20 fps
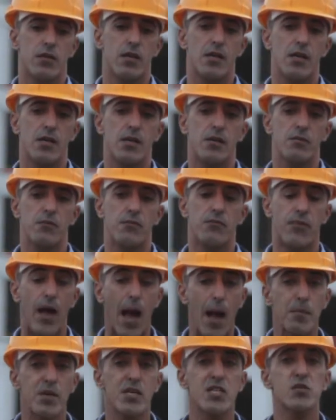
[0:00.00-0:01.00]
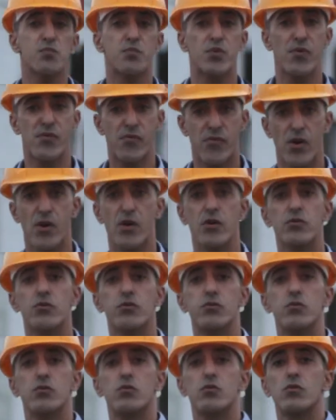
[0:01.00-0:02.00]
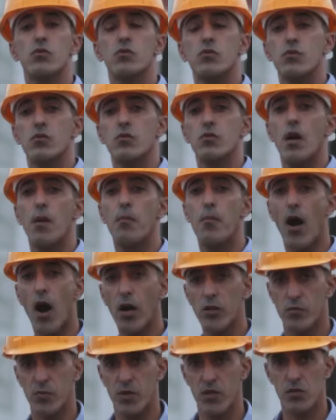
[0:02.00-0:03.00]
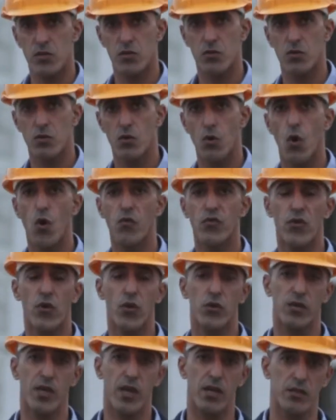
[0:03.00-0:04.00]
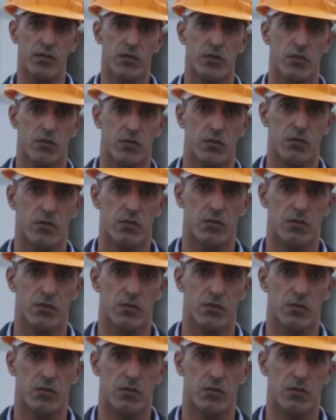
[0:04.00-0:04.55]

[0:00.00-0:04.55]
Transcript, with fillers: uh, families prefer apartments over hotels